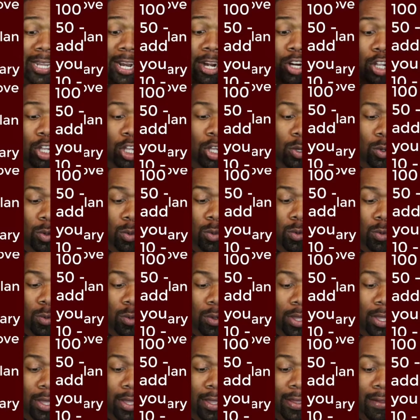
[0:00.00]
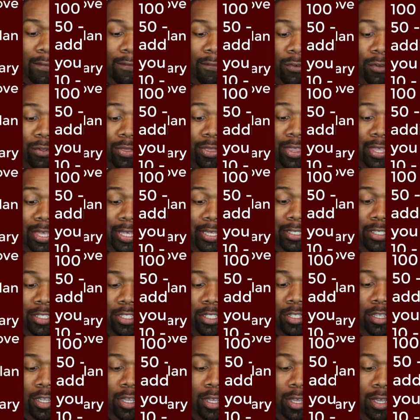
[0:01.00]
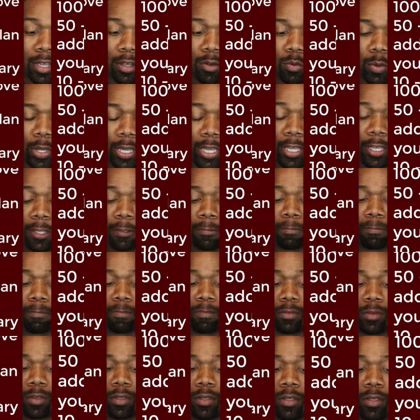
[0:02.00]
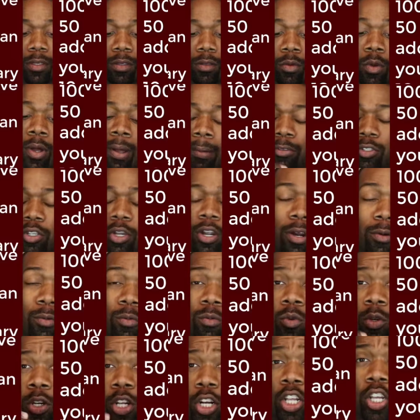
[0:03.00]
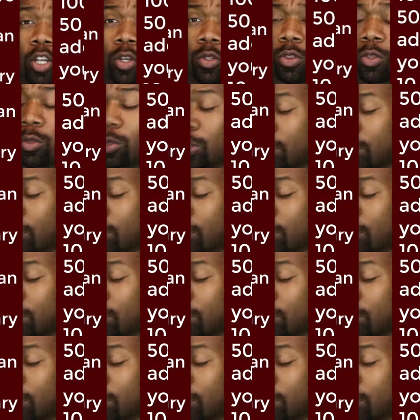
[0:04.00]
our goal for this week? Oh, I'm sorry, we're going to go through